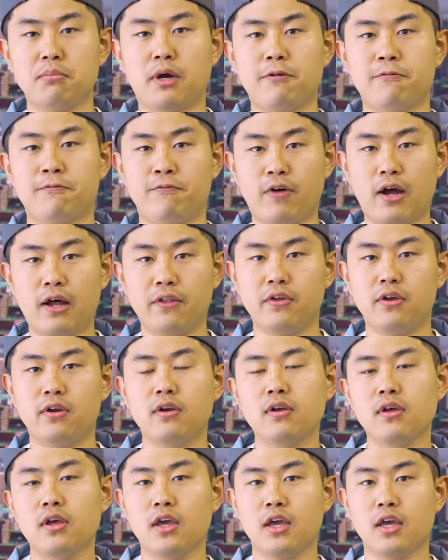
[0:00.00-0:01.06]
and my
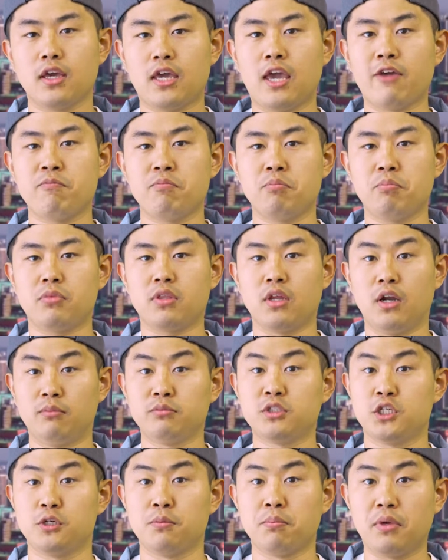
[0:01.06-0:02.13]
father gave them
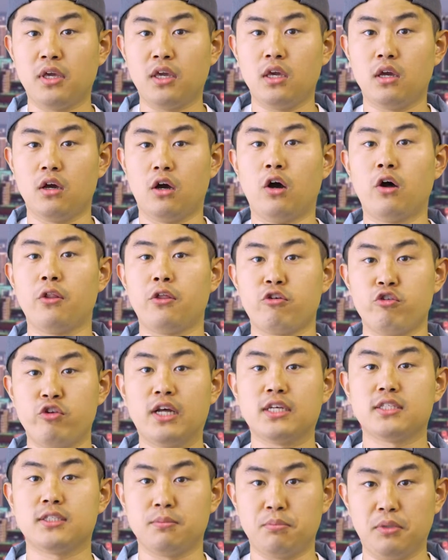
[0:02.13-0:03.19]
to me on a
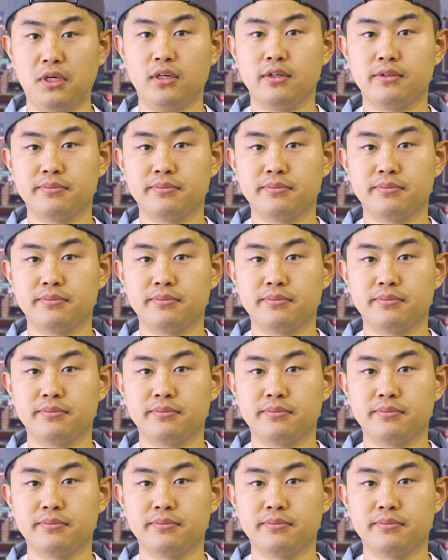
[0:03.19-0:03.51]
USB.